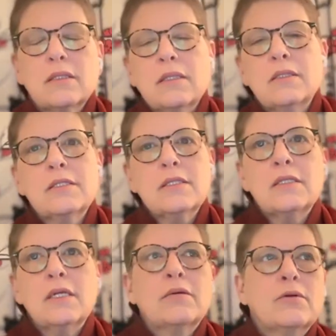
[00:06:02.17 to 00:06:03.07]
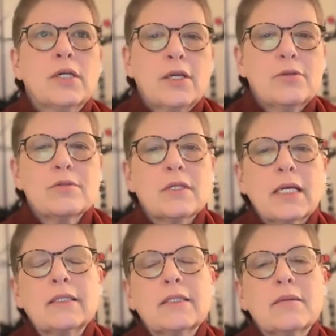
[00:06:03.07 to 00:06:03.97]
and this is not a word I use
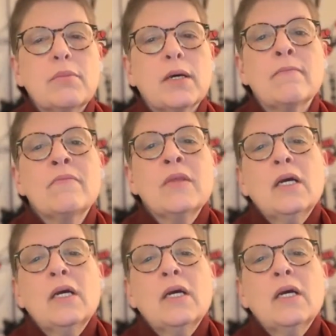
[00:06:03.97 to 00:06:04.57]
lightly, but